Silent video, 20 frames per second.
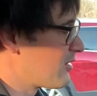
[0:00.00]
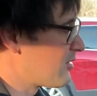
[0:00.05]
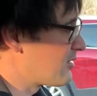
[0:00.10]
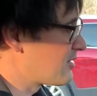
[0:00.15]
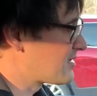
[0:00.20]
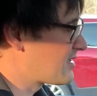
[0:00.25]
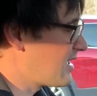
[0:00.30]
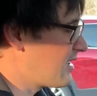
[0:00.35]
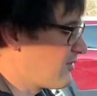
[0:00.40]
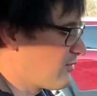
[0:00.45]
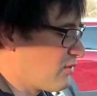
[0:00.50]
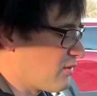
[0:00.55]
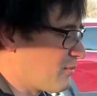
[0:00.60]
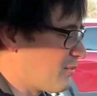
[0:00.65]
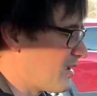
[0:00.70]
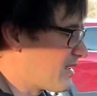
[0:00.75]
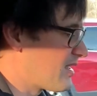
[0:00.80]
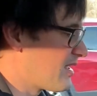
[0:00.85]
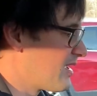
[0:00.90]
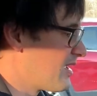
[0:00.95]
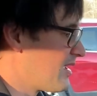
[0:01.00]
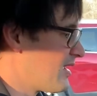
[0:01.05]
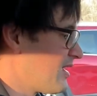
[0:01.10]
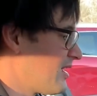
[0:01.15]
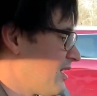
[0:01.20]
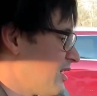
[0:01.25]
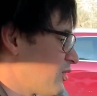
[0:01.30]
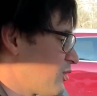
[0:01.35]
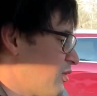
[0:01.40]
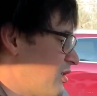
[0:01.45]
your cell phone, but
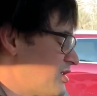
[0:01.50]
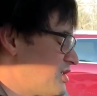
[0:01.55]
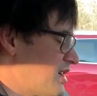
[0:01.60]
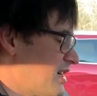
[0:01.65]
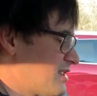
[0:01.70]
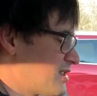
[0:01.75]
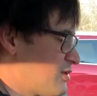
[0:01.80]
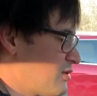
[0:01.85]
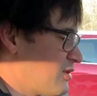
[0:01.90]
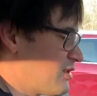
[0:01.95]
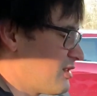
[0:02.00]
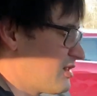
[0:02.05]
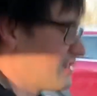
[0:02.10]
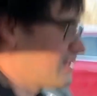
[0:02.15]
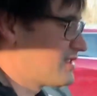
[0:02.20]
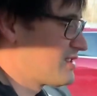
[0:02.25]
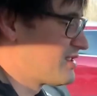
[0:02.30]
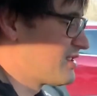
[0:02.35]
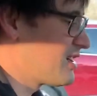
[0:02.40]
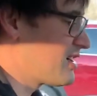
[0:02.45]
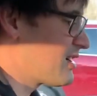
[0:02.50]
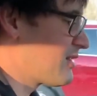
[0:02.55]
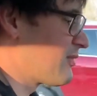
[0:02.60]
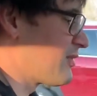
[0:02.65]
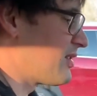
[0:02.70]
to adjust your steering